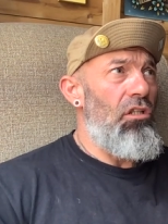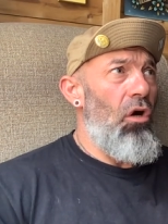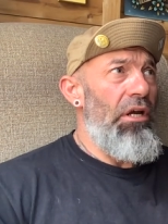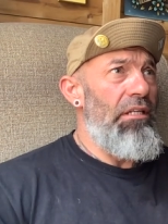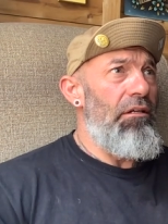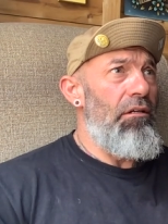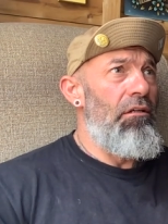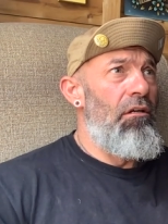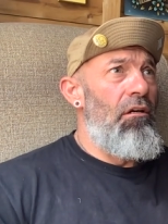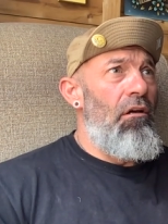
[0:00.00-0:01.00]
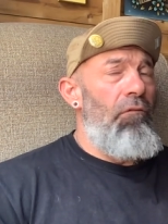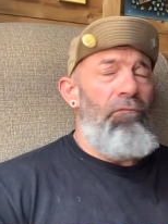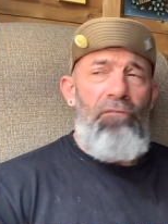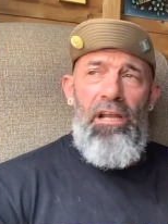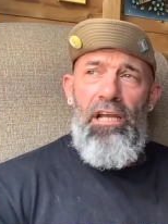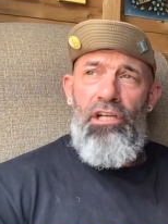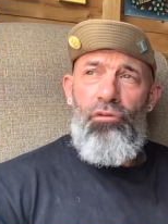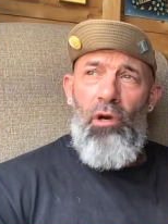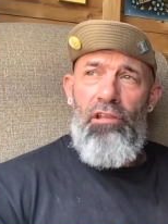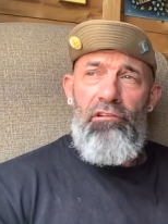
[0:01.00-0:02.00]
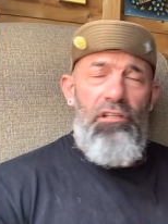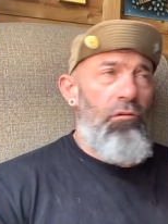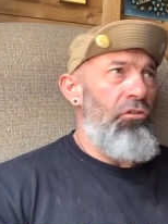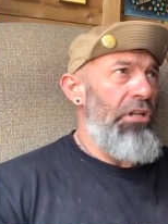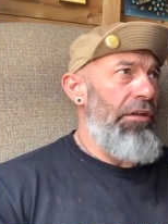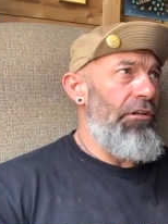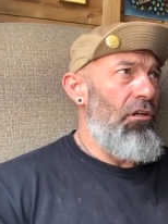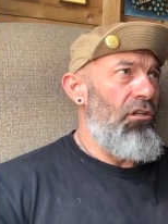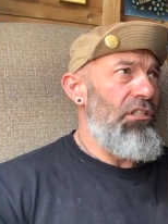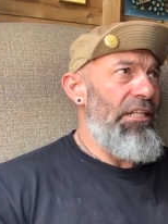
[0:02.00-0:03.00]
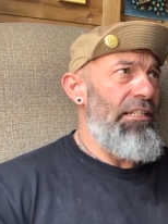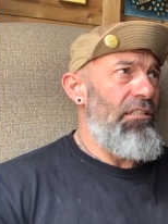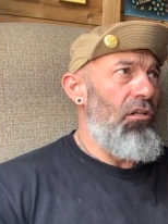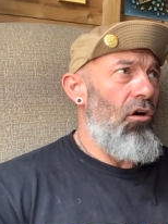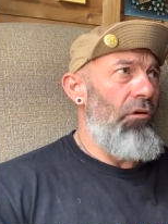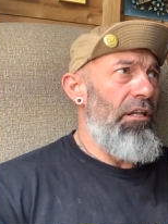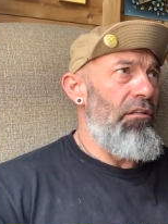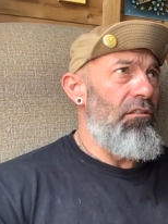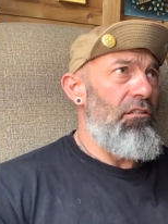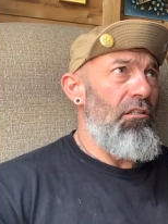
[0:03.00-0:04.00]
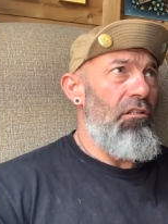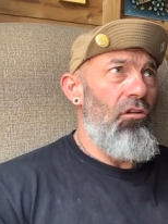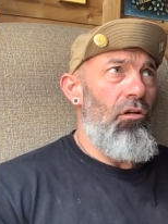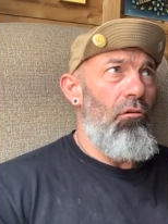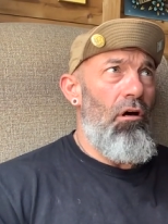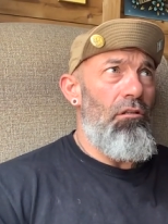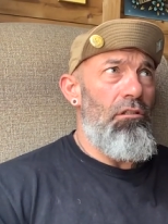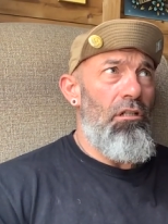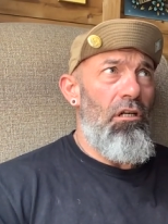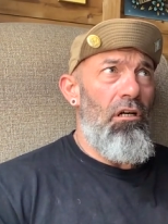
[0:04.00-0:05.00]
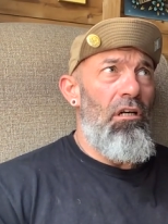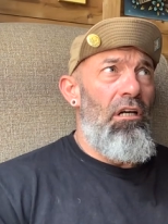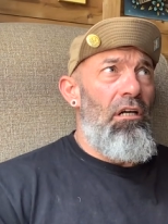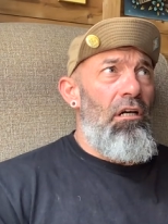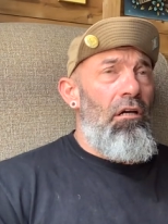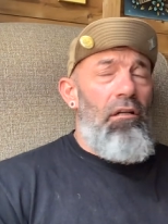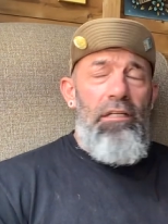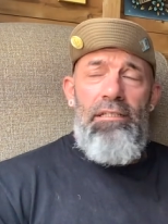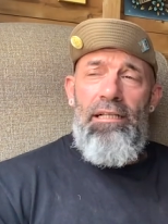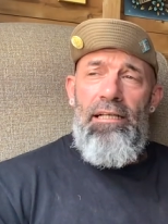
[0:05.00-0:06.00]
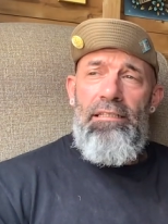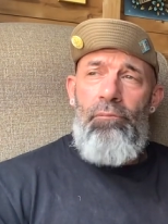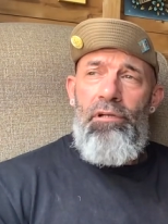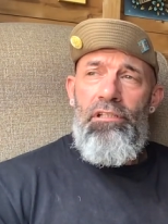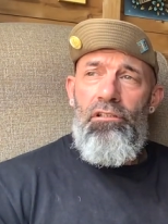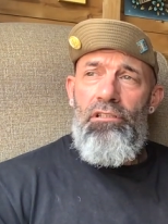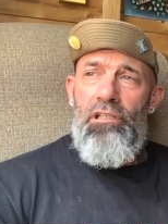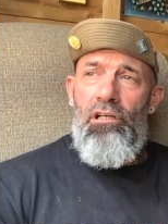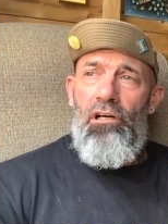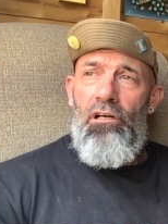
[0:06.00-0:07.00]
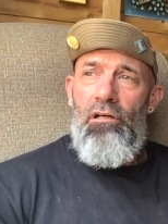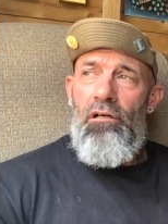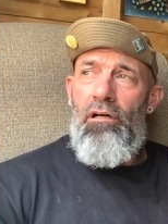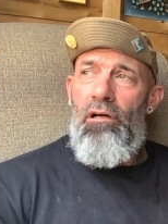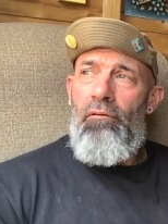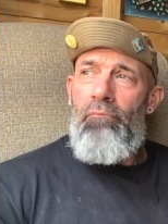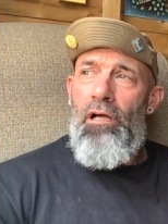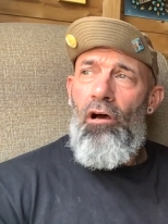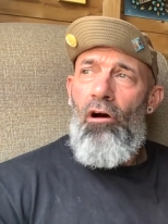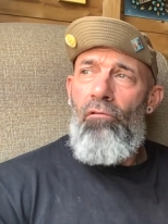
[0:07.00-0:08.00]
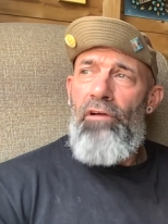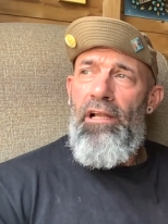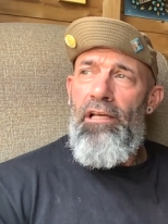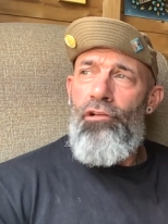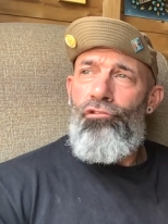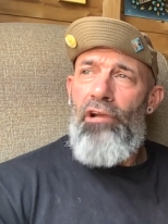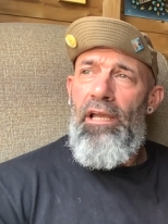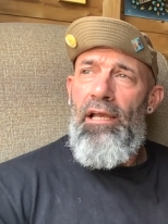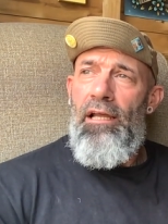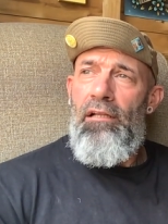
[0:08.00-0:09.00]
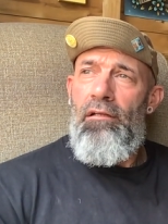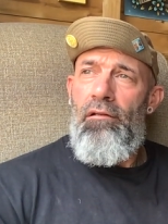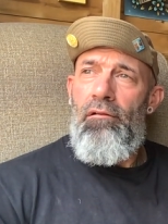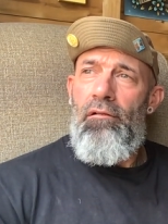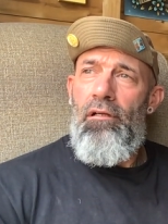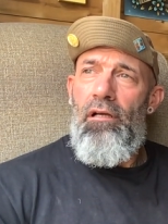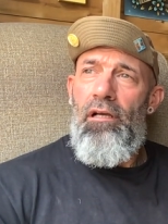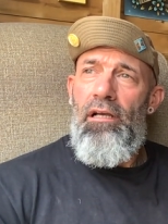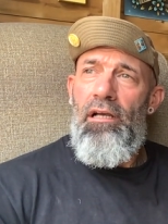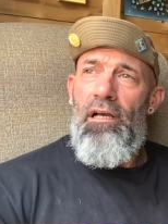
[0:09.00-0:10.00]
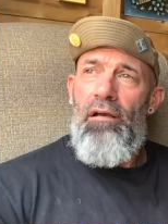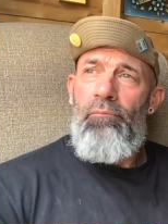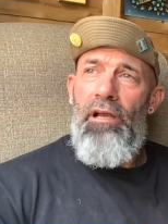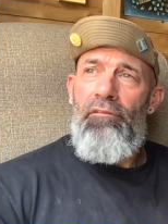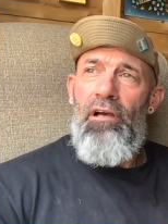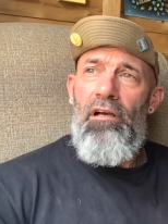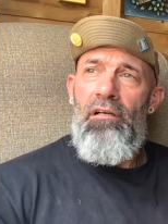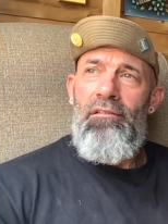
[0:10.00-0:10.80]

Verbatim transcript: going to finish, whether it's a standalone season or whether there's another one, so this last episode to go, but all very intriguing. Uh, a bit of a